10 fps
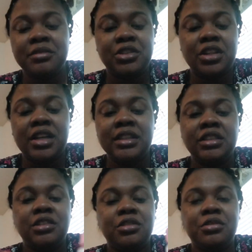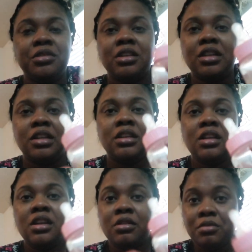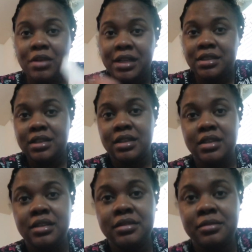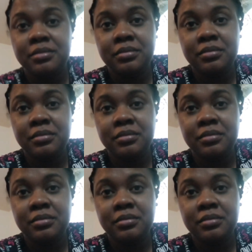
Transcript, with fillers: up trying to do the rice again.